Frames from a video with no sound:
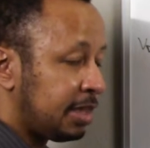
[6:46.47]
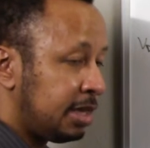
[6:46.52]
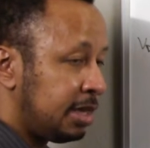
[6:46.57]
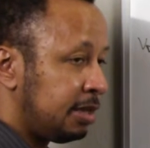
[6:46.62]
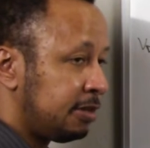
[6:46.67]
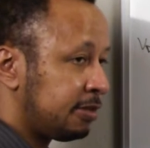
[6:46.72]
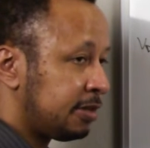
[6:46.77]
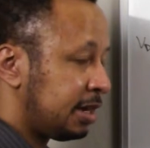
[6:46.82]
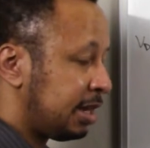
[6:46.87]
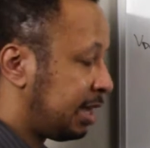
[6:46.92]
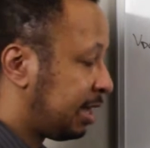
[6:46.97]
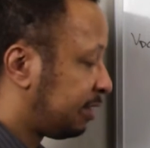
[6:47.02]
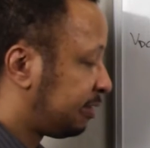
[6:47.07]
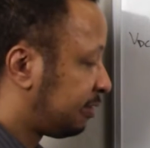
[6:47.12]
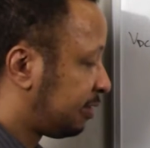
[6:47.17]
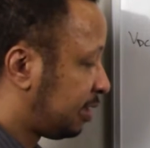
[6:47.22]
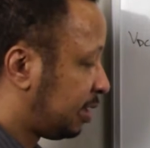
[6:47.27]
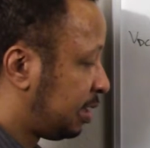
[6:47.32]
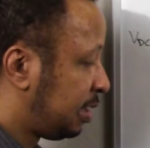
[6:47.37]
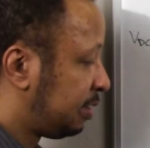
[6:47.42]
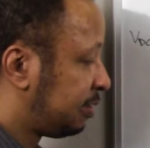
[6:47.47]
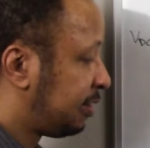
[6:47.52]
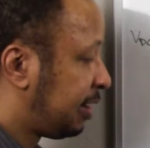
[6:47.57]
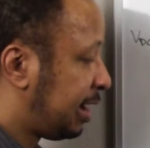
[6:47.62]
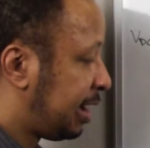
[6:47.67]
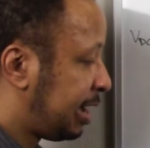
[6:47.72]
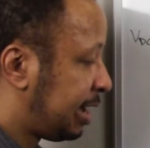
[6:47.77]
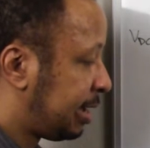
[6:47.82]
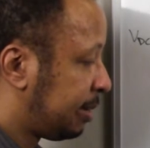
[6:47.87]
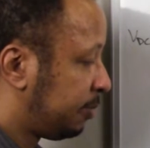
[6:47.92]
e to the st
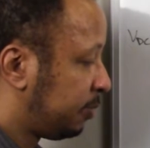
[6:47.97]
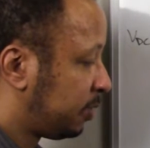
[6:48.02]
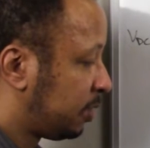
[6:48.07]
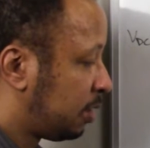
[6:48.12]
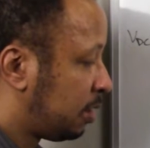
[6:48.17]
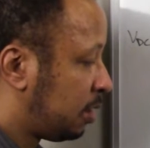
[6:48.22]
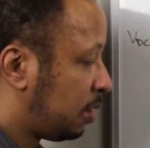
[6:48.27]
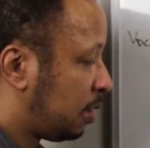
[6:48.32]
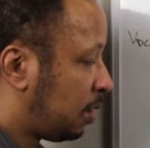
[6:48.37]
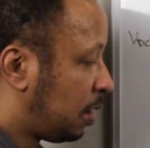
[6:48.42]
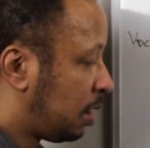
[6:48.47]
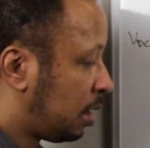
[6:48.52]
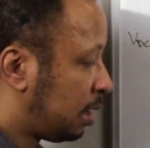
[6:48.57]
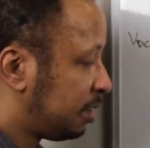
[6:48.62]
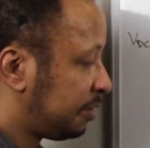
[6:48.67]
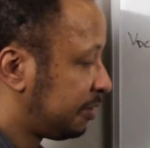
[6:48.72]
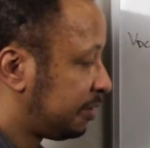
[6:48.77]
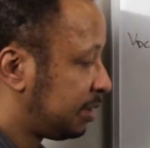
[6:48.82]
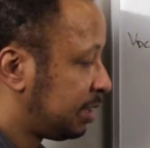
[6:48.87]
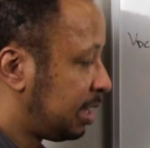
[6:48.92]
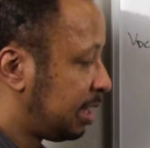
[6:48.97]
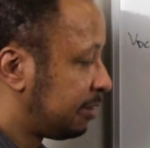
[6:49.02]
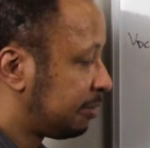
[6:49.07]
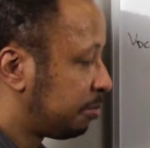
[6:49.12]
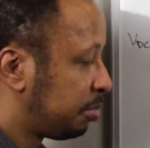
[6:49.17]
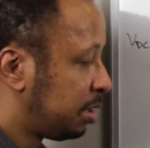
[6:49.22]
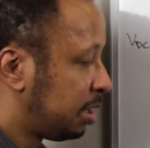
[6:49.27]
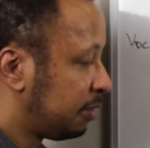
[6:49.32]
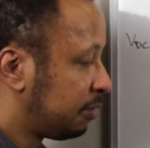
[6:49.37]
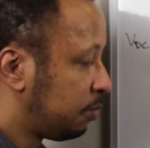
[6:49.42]
times
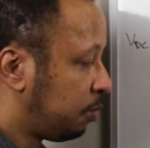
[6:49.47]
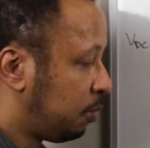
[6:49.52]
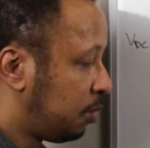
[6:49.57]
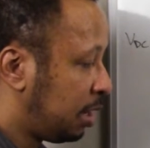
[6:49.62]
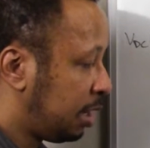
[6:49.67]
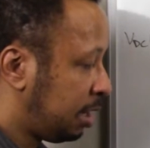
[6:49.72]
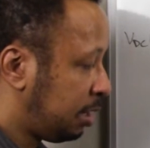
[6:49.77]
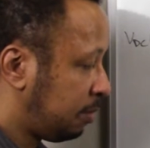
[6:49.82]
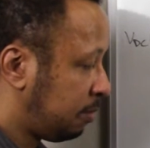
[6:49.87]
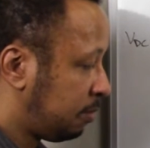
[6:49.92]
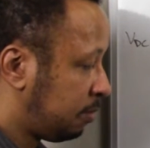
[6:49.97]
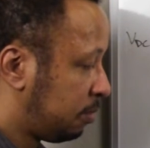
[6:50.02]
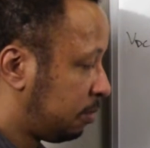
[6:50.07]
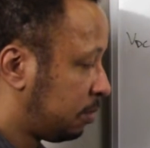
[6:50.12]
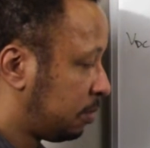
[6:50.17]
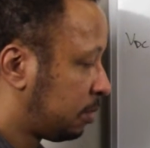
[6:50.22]
rcs plus 1,